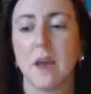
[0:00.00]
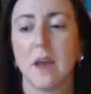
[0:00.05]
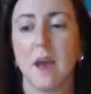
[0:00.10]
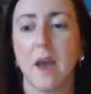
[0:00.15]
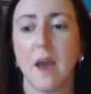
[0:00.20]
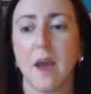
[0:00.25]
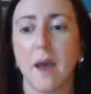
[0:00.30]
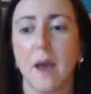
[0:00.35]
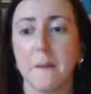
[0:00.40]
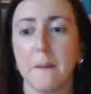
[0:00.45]

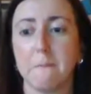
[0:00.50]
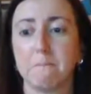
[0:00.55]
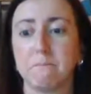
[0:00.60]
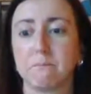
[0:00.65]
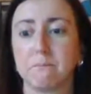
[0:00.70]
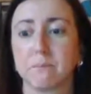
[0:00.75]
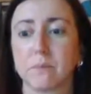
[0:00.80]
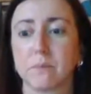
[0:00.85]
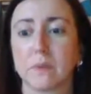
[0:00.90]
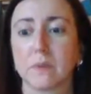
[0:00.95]
Um,
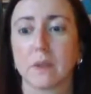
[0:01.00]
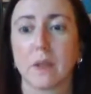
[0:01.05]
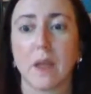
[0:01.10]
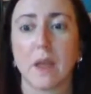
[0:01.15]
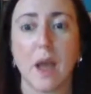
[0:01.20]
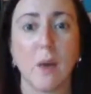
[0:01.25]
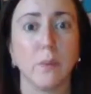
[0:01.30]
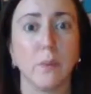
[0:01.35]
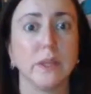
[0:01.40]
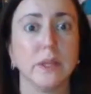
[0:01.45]

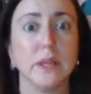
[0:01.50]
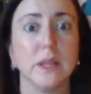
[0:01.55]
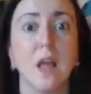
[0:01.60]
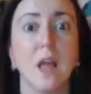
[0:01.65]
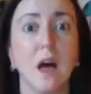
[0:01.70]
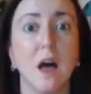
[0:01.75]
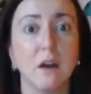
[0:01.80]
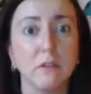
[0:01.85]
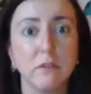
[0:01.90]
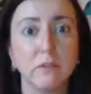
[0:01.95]
I would
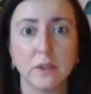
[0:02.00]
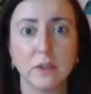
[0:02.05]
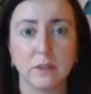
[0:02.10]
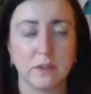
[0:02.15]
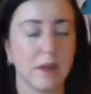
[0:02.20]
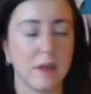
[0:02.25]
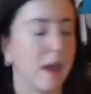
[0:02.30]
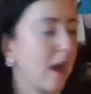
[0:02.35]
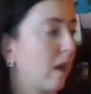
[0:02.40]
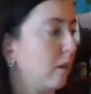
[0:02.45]
love
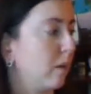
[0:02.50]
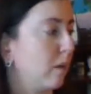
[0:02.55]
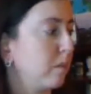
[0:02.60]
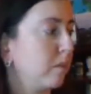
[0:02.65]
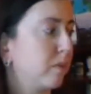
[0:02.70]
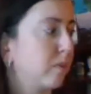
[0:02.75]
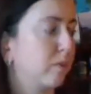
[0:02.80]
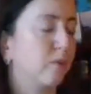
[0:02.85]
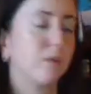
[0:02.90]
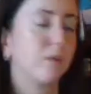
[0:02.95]
the help
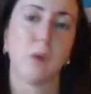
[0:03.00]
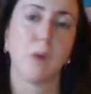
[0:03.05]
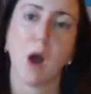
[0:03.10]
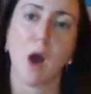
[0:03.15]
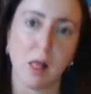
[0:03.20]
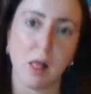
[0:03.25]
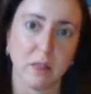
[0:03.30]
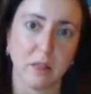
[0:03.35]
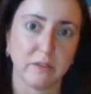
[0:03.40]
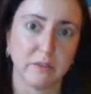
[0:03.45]
from
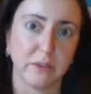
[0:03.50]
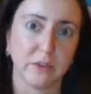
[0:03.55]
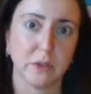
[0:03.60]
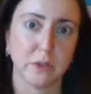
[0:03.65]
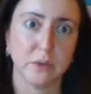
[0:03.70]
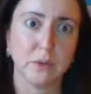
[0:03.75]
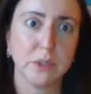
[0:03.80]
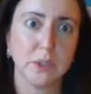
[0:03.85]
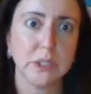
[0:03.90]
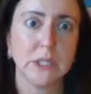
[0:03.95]
all of
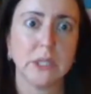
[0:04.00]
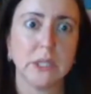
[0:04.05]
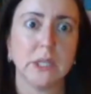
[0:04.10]
you.